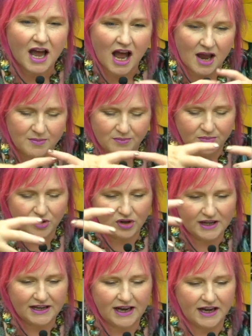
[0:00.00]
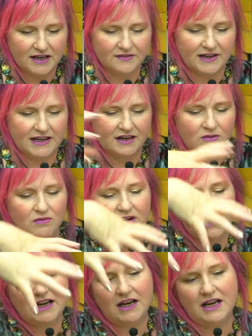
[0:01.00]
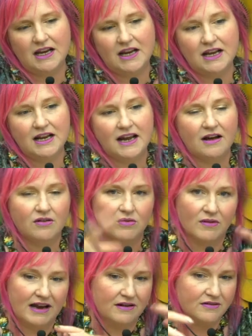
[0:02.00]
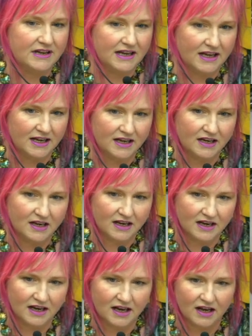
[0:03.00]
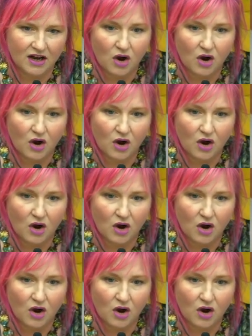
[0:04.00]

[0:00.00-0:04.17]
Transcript: I'm pulling kind of like an irradiating radiating out around it, uh,